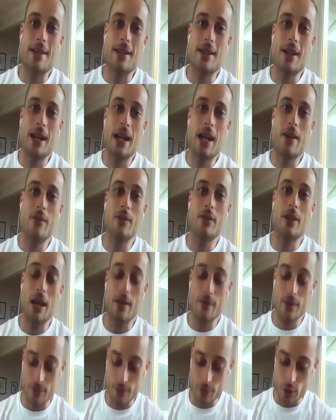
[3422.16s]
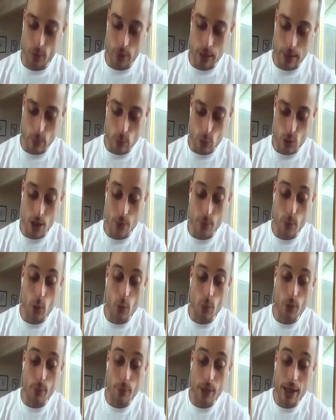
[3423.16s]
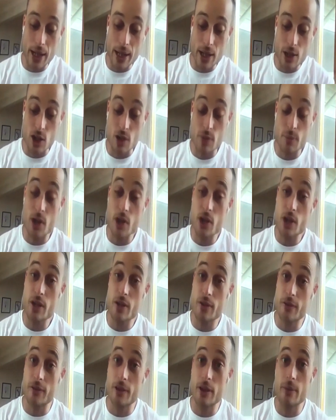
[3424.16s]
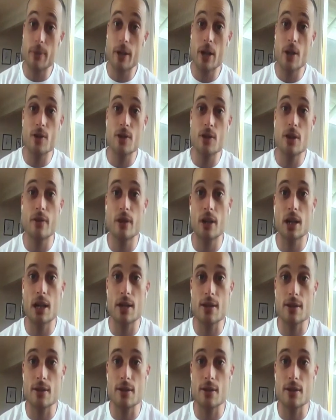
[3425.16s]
And so having a few people jump on the page, especially the females over the last